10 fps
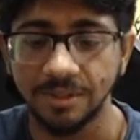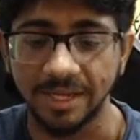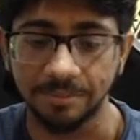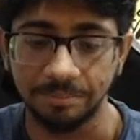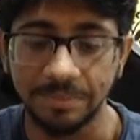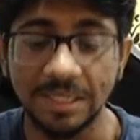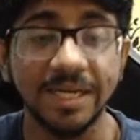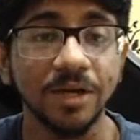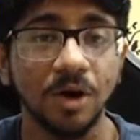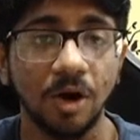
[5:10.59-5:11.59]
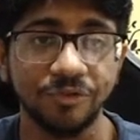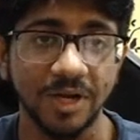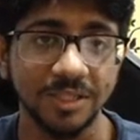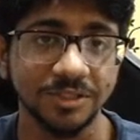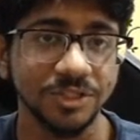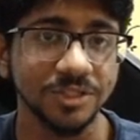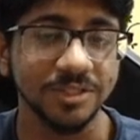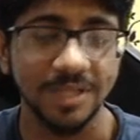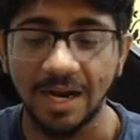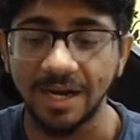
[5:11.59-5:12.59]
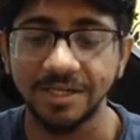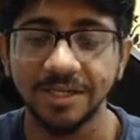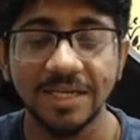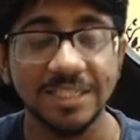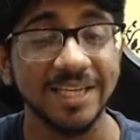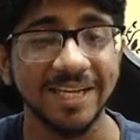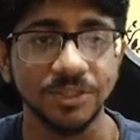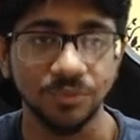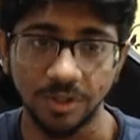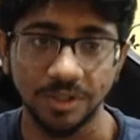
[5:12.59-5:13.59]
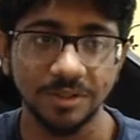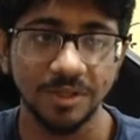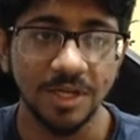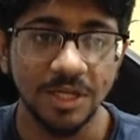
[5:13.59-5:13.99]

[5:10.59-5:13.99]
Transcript: like building of transitions and states work.